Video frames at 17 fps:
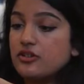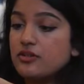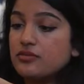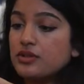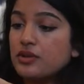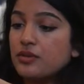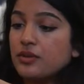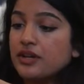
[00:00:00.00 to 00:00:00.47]
Don't
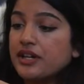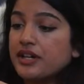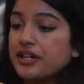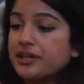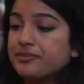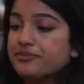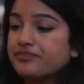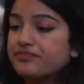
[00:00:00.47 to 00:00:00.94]
know
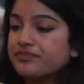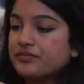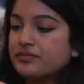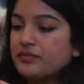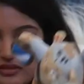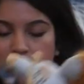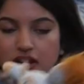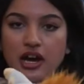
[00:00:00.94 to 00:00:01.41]
why.
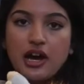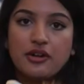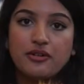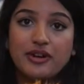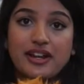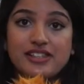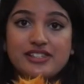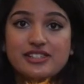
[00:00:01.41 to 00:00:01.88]

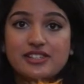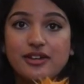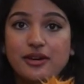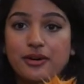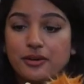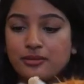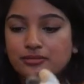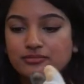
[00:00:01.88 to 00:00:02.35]
Alright,
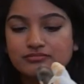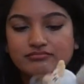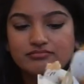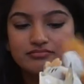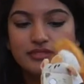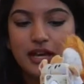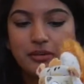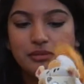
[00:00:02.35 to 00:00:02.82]
so
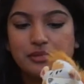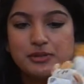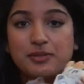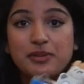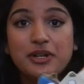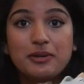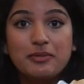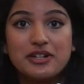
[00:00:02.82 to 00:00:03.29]
that was
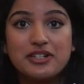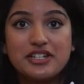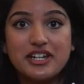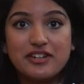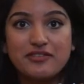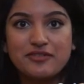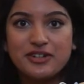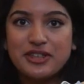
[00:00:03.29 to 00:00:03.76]
pretty much
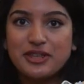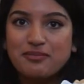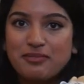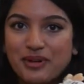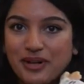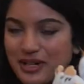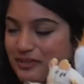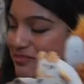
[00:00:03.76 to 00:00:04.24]
it for the
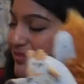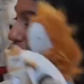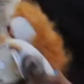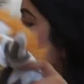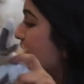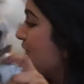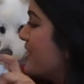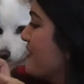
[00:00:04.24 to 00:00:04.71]

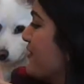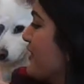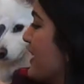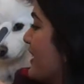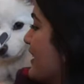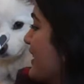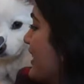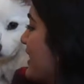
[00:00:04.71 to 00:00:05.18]
BarkBox
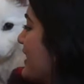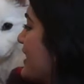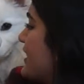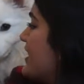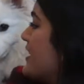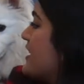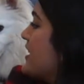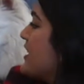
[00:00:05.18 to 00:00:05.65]
unveiling.
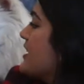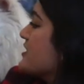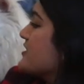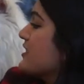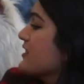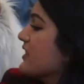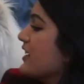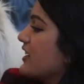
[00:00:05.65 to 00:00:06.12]
It's
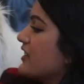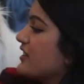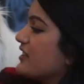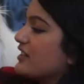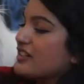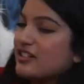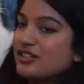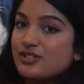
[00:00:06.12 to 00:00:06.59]
not like
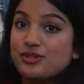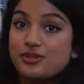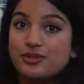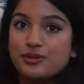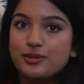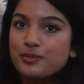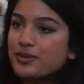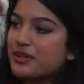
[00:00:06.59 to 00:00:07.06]

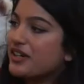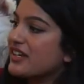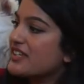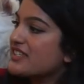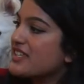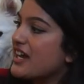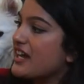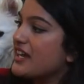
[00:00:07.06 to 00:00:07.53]
super
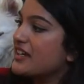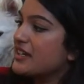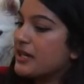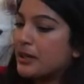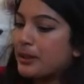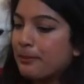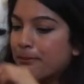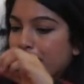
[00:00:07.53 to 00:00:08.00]

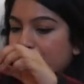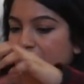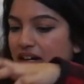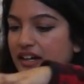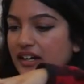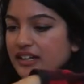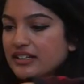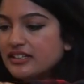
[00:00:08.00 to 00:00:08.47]
exciting,
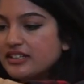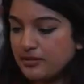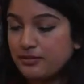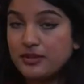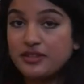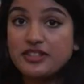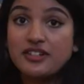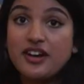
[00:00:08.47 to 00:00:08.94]
but
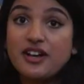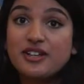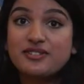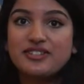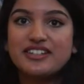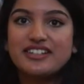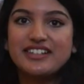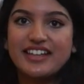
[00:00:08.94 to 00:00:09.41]
the dogs
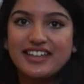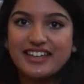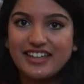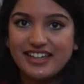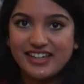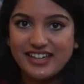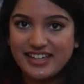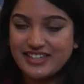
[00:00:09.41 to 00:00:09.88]
really like
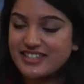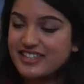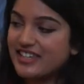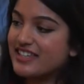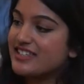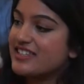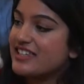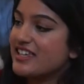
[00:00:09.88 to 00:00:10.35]
it because they
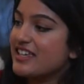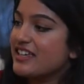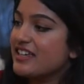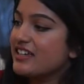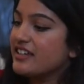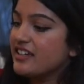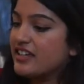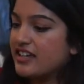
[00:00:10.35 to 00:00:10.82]
can
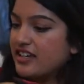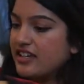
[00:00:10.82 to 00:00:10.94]
see